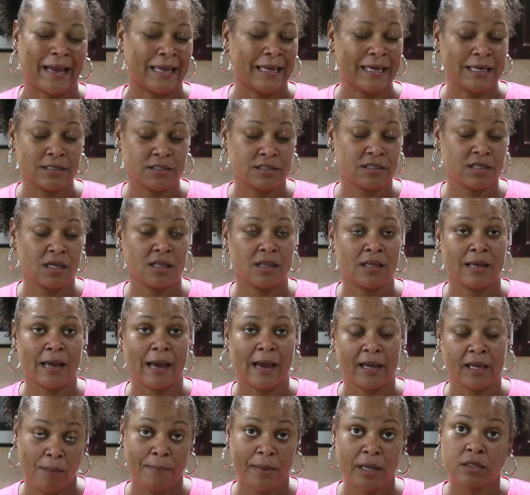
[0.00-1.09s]
I can't say that
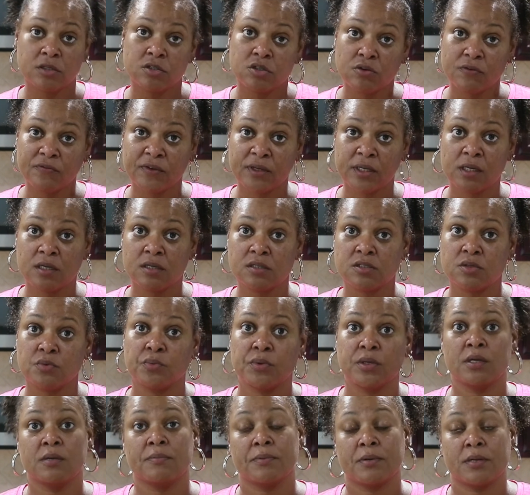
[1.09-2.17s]
I can make two videos a
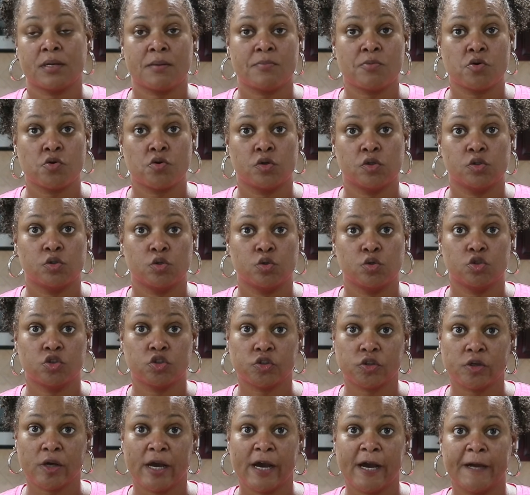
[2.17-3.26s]
week, but I'm going to
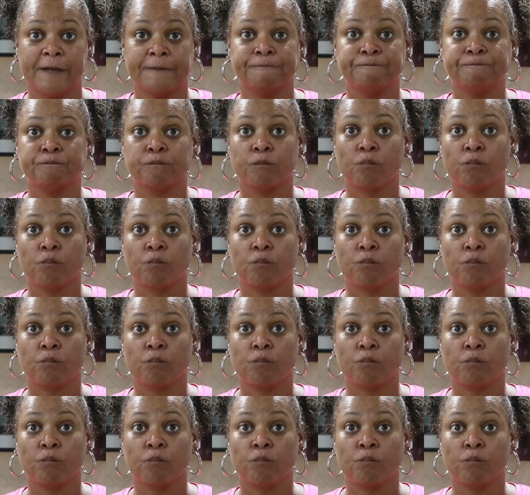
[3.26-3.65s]
try.